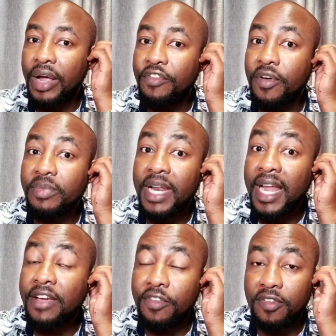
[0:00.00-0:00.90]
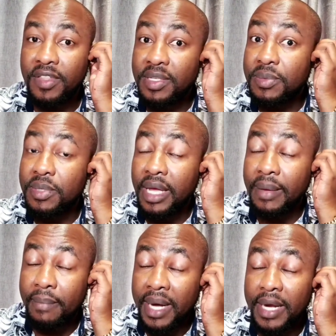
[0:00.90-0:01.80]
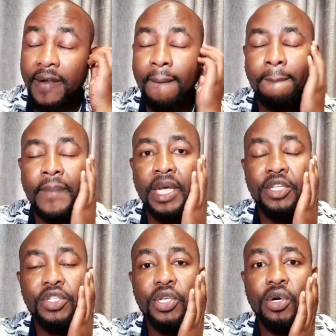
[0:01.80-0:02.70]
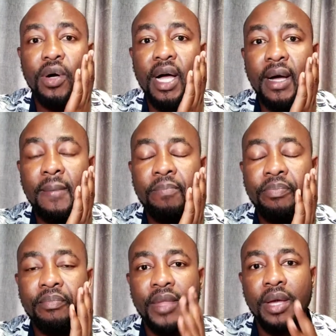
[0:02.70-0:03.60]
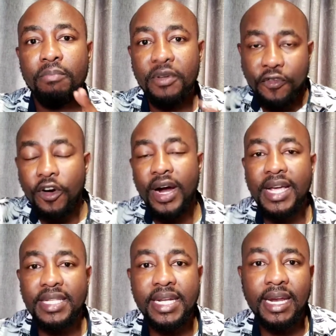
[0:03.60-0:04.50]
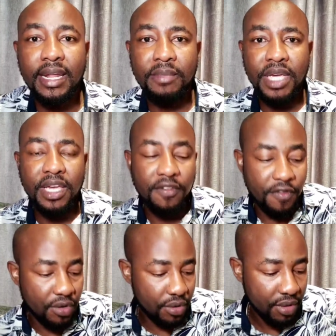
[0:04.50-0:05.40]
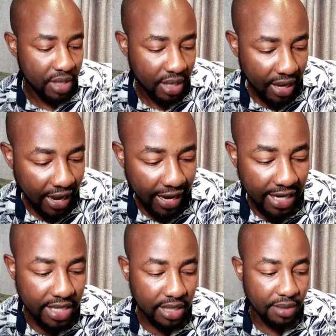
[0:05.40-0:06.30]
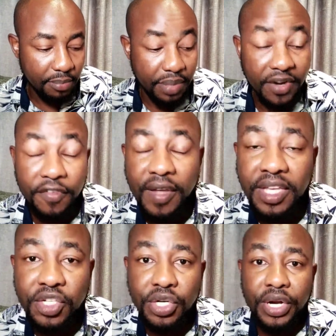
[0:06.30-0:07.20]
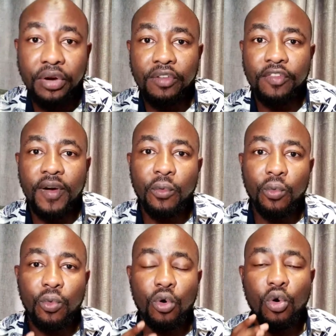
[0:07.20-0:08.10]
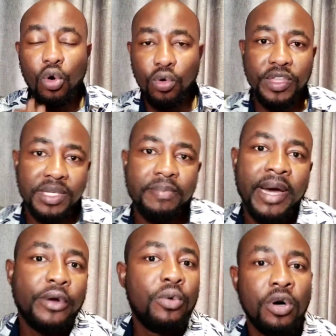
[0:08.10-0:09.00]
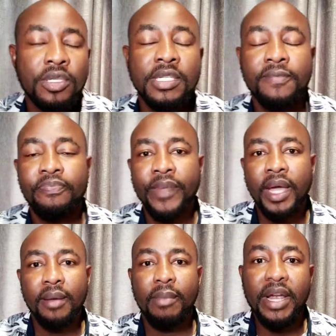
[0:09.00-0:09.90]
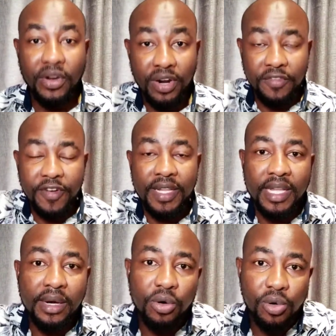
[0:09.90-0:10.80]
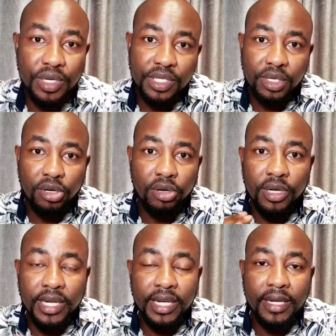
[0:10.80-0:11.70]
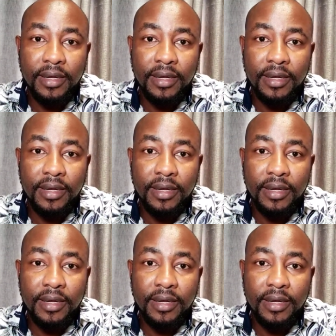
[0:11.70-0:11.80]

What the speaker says: from the life of this man. So before I start, let me give you a little brief history of who this man was. My grandfather, who is called